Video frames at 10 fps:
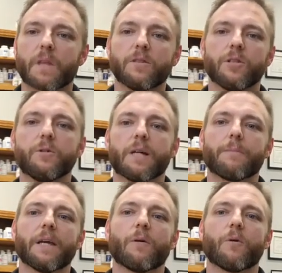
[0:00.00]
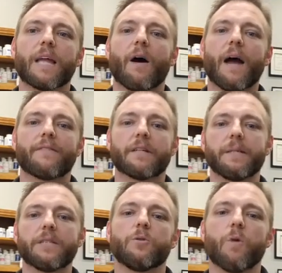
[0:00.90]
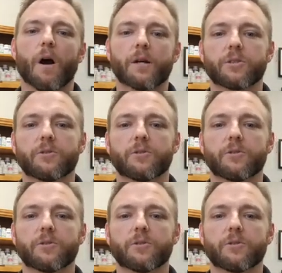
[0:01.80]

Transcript: do something without having to be too harsh.